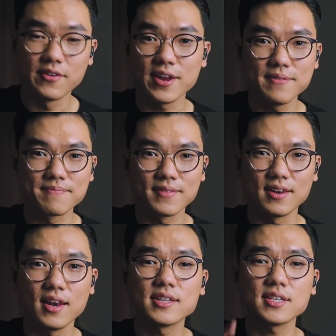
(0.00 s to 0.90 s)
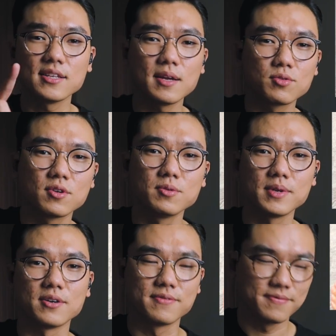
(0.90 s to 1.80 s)
Ready? Let's add that to the loop
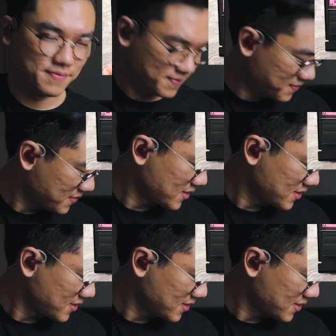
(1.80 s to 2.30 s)
now.